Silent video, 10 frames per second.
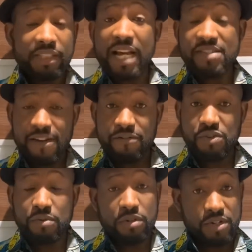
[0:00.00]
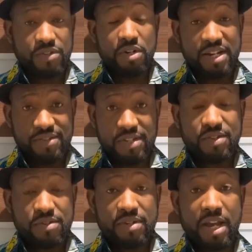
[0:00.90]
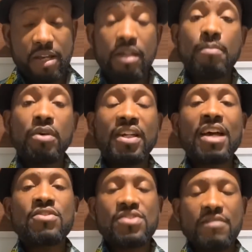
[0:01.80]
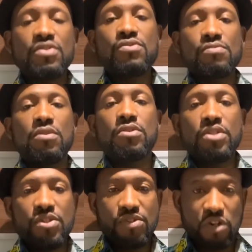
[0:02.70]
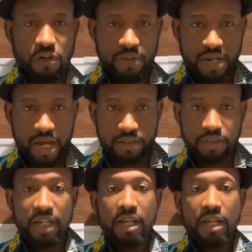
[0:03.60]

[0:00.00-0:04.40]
That service road does not exist today, but that service road is going to be done.